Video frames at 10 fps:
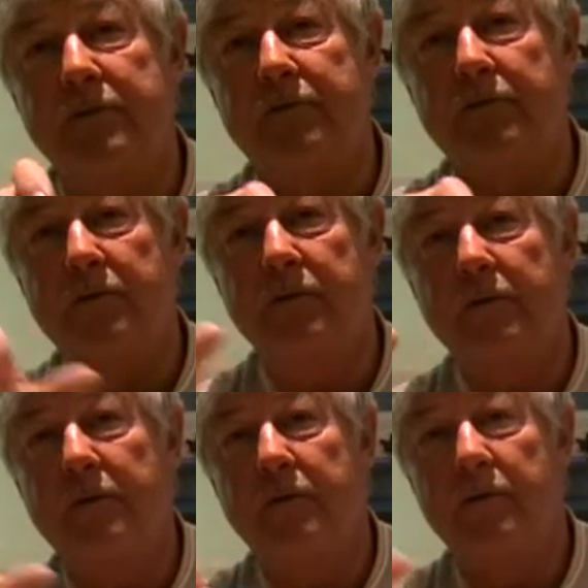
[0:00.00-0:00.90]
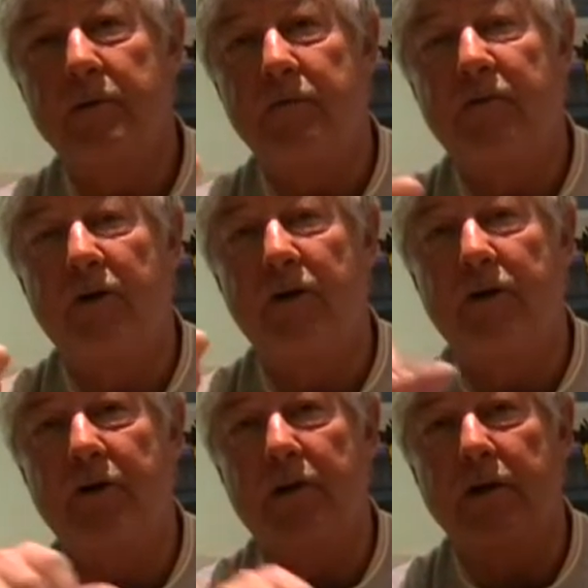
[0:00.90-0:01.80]
of
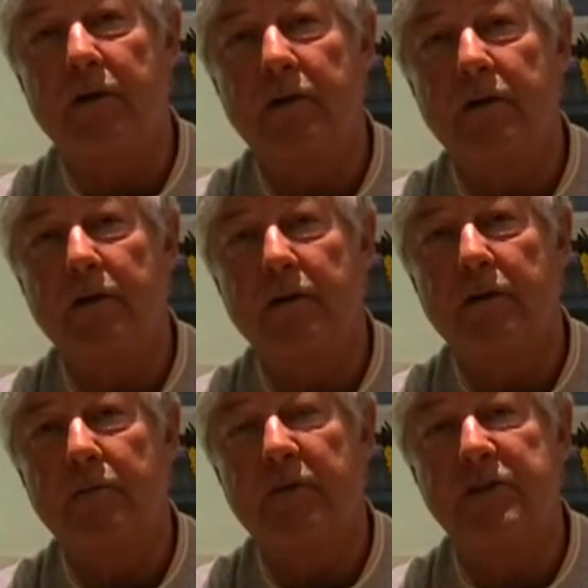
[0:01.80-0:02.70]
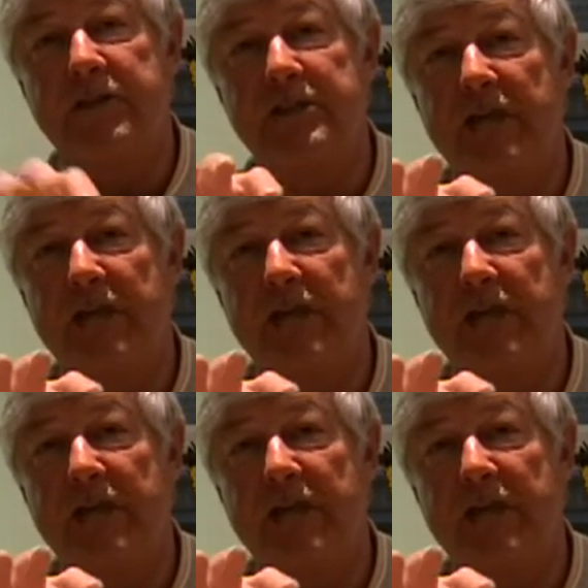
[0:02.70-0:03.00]
furthering. Because the